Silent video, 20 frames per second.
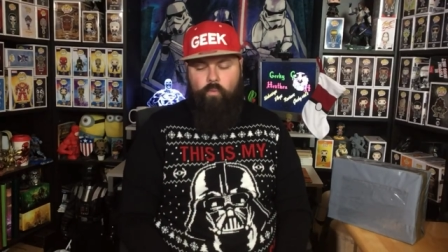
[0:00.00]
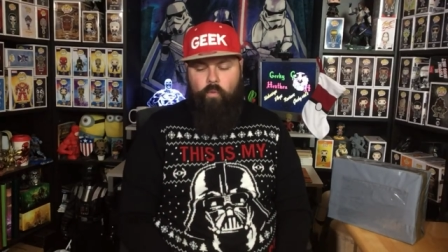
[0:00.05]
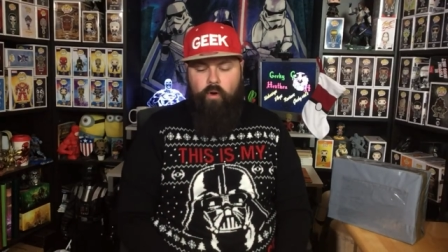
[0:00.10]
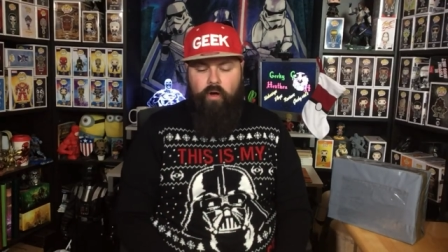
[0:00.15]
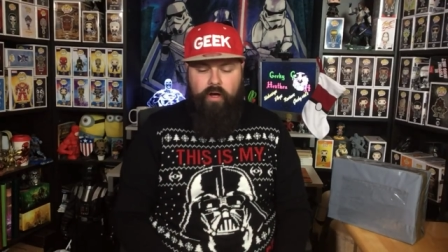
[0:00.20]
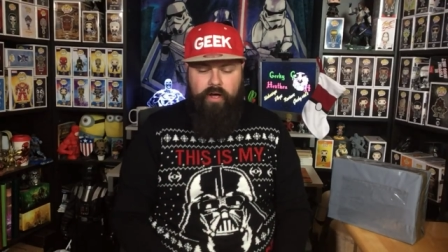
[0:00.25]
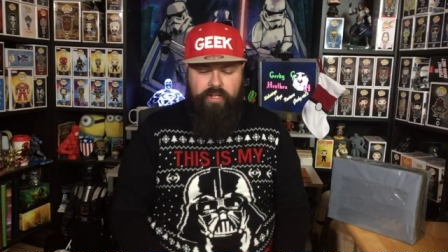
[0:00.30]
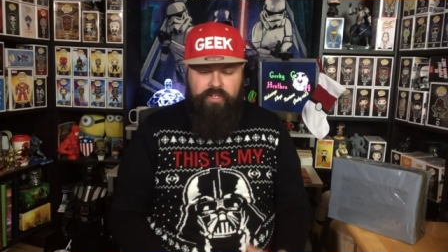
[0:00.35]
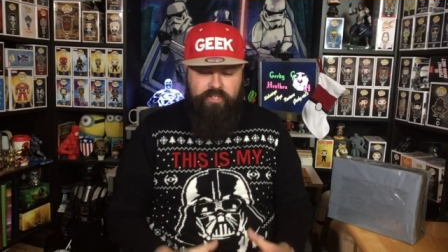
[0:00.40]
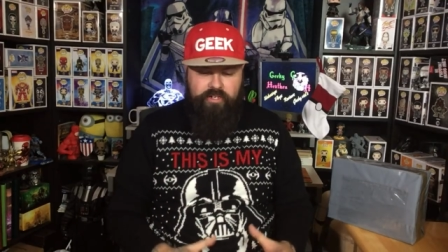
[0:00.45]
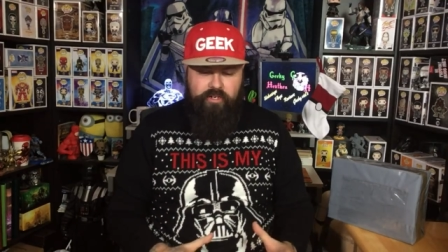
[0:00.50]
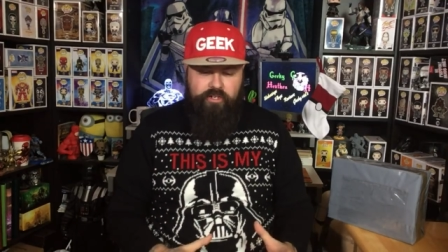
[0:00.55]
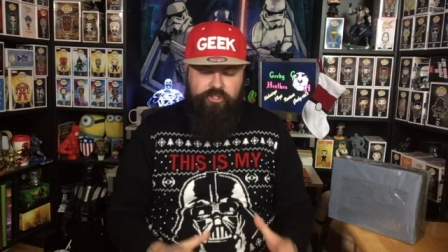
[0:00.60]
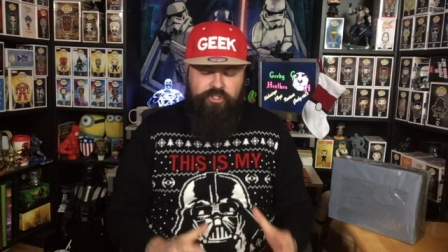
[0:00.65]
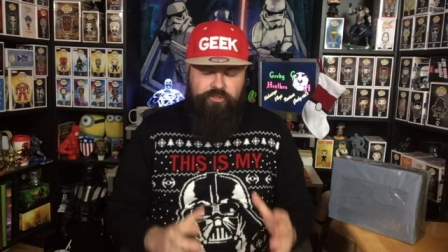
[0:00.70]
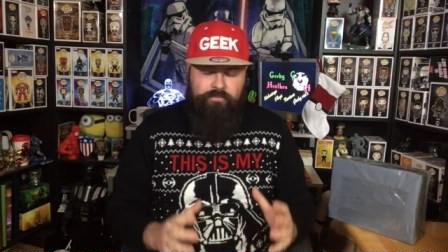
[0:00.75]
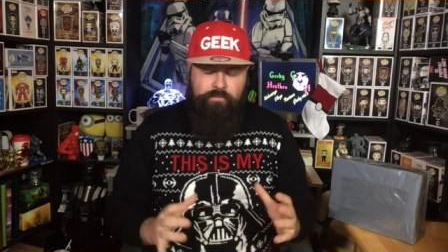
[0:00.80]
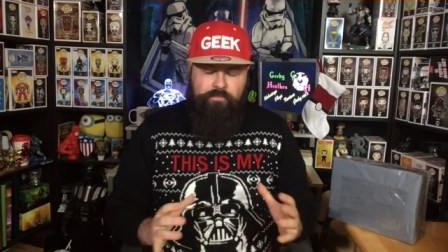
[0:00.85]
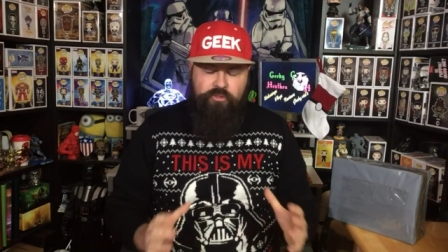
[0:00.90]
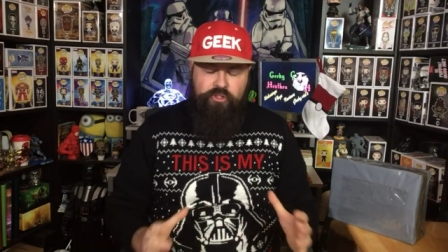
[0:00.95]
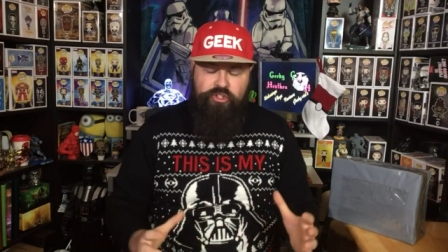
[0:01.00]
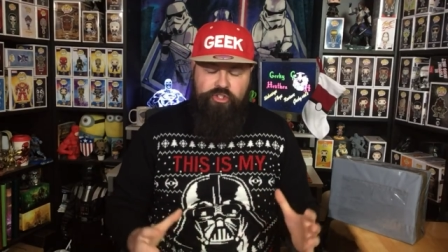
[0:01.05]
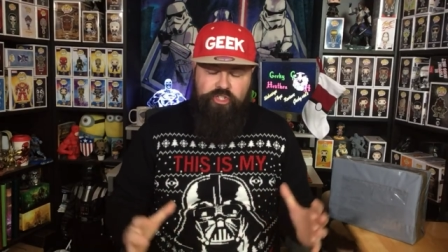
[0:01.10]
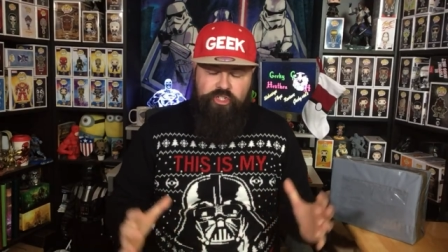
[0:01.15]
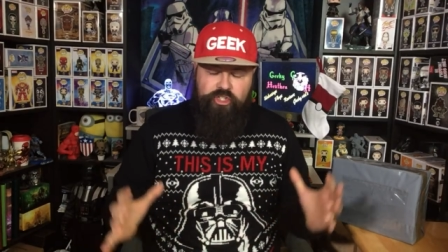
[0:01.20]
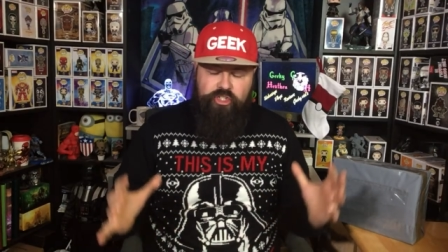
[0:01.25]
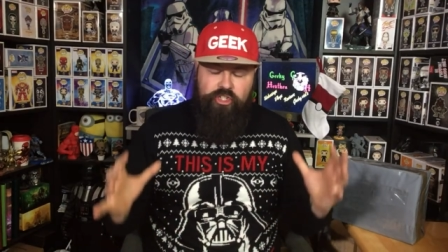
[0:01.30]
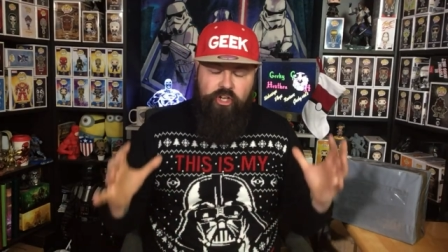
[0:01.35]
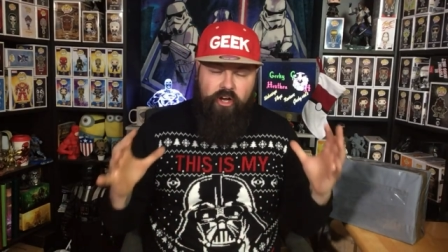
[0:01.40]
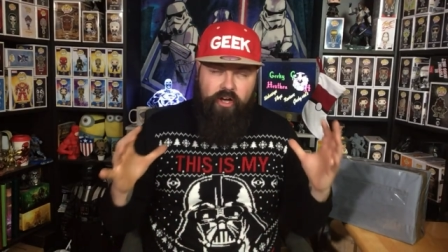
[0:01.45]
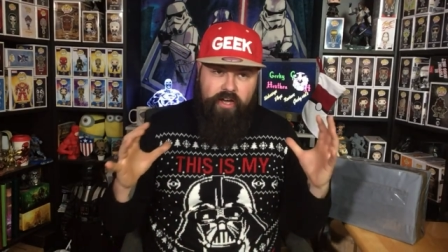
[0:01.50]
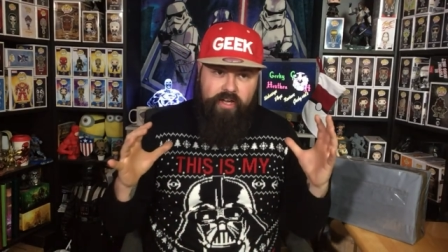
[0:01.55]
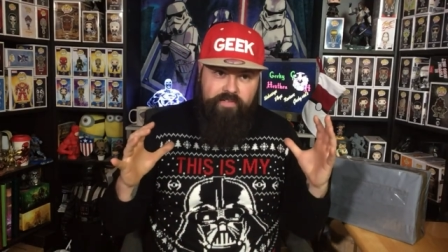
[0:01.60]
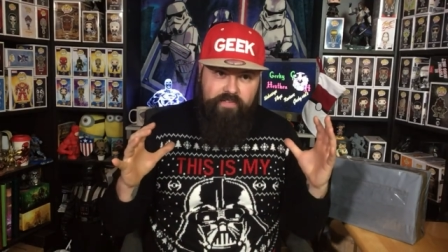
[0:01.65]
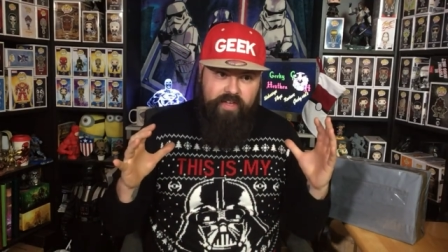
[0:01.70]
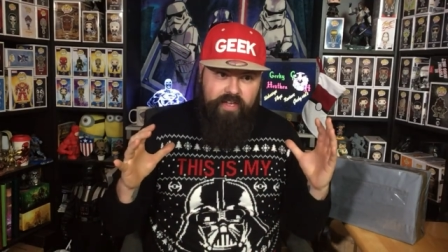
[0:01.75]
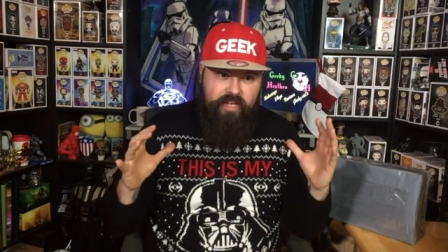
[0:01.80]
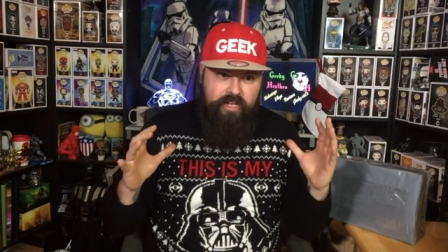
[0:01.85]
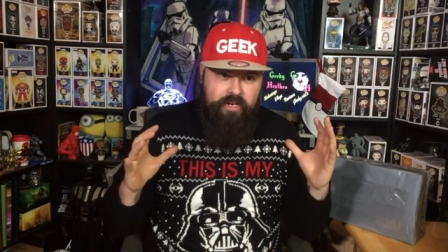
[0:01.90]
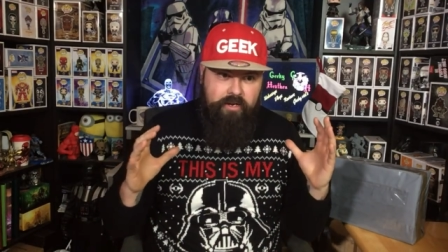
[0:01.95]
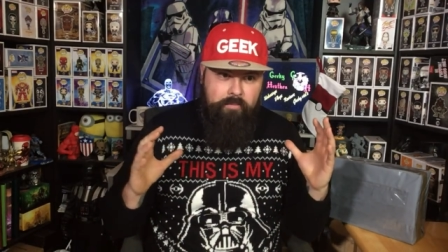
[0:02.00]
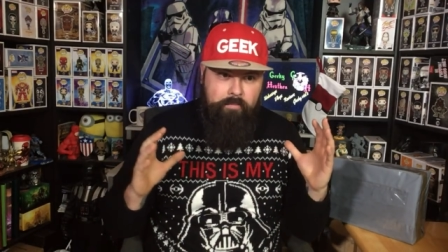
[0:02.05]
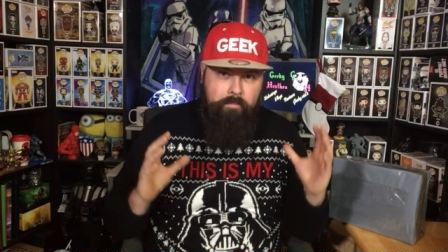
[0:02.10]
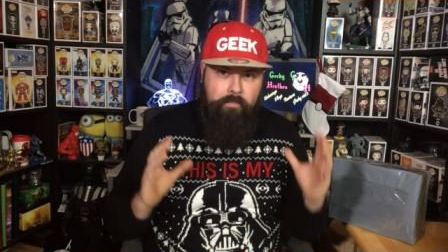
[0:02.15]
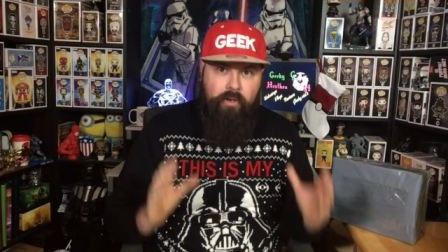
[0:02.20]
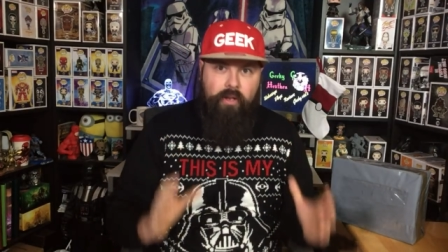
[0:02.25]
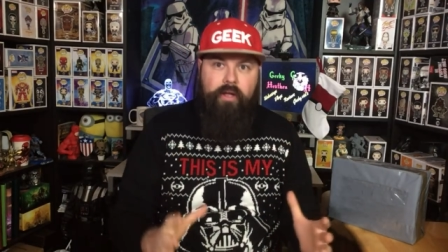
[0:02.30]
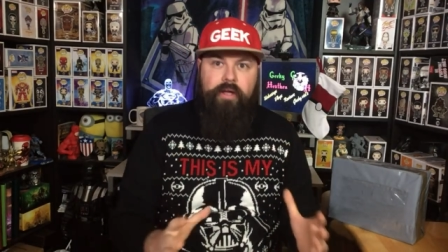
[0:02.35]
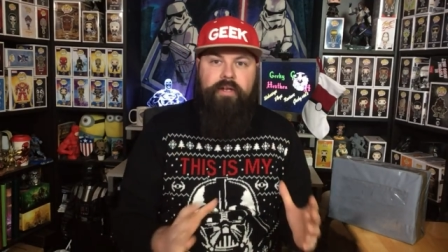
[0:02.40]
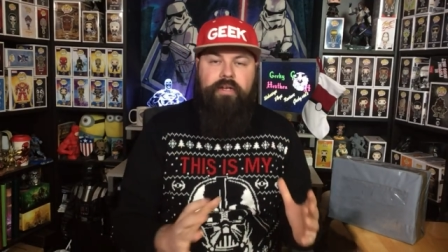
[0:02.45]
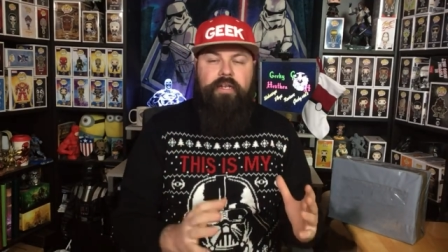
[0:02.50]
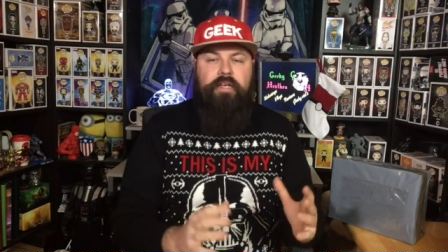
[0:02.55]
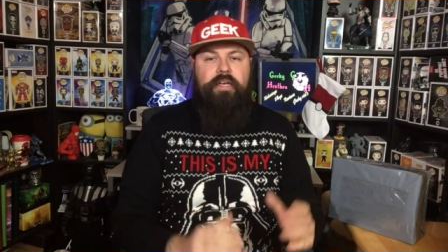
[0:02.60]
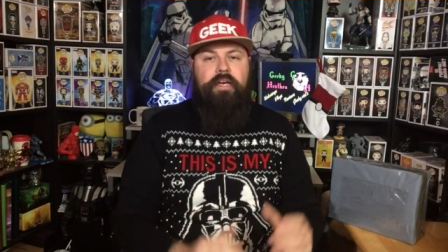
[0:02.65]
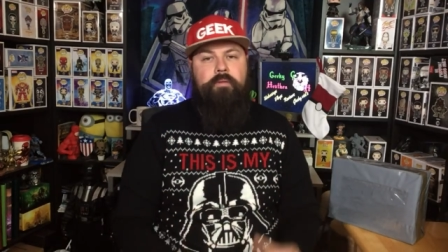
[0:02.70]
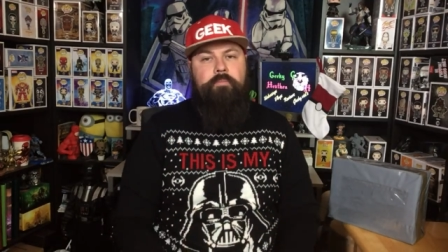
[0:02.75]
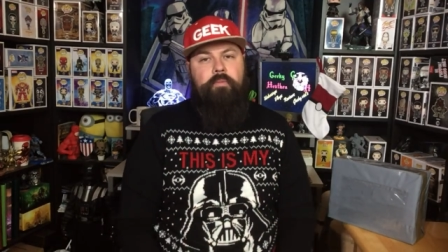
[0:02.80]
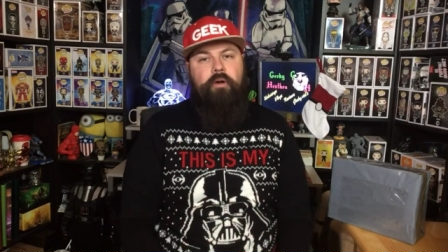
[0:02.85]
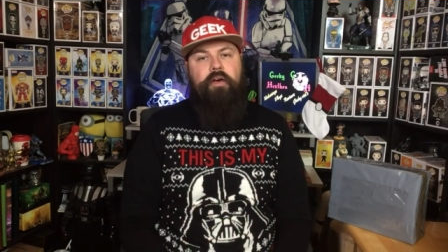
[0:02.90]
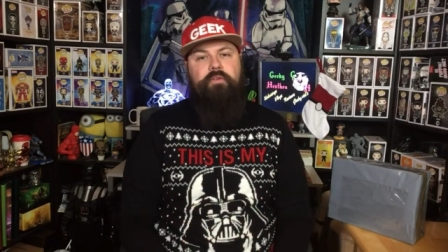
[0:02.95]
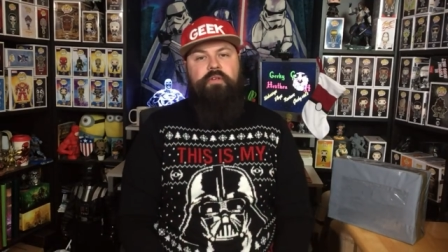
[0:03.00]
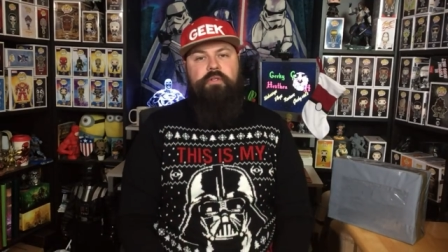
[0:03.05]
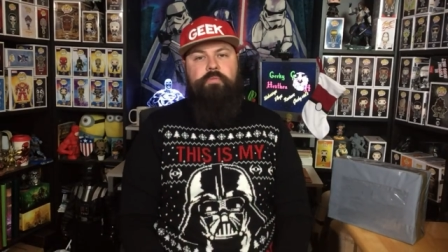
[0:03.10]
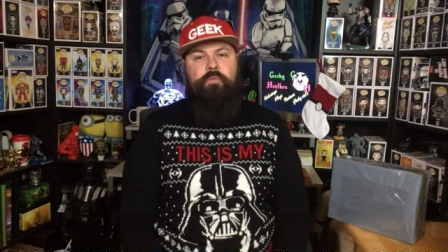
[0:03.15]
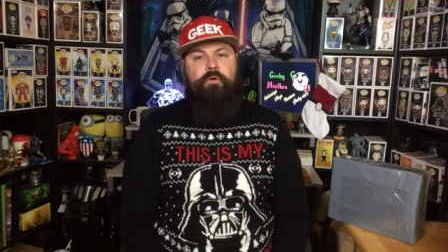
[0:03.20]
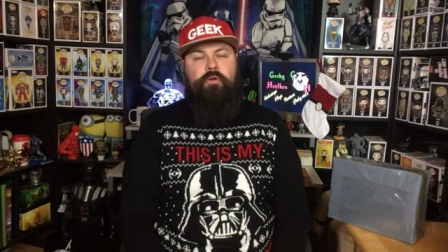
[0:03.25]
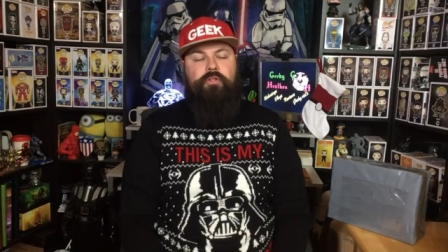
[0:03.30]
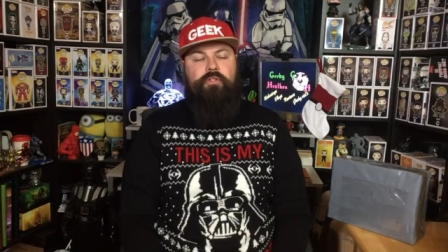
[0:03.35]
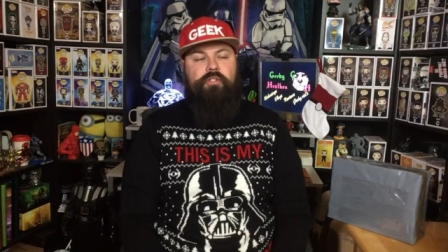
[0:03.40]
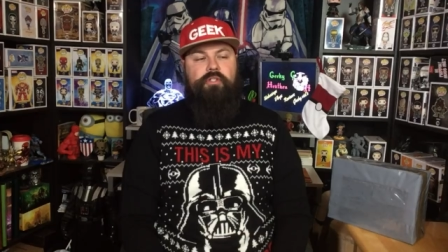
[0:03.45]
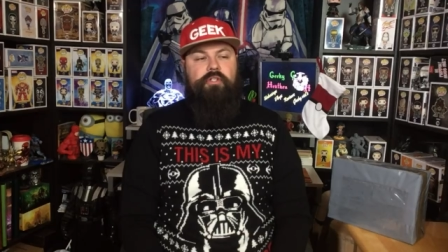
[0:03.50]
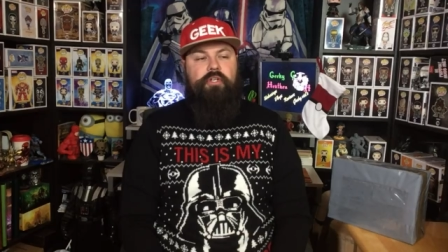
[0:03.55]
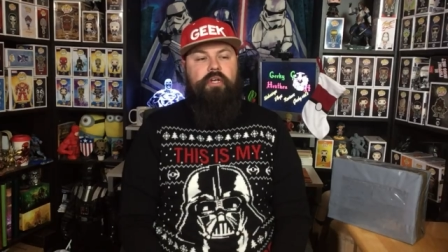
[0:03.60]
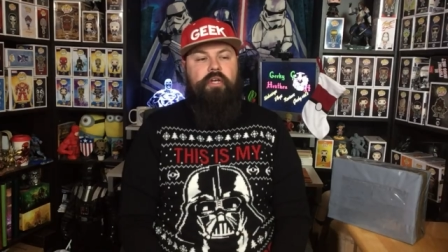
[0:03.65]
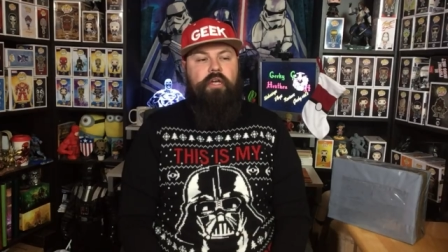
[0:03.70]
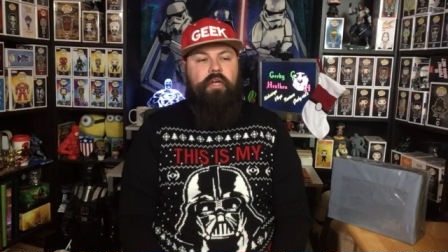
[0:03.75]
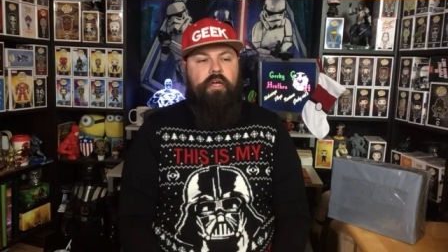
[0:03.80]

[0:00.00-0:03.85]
Why did I dive in blindly and buy this box?